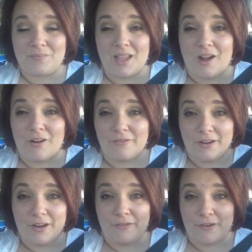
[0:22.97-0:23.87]
Our
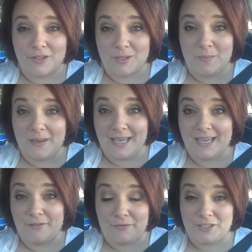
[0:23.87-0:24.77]
very first
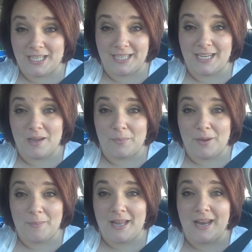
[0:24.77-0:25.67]
big fertility
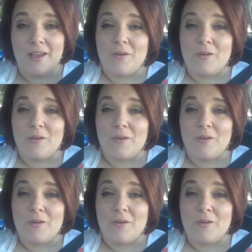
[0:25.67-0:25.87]
appointment.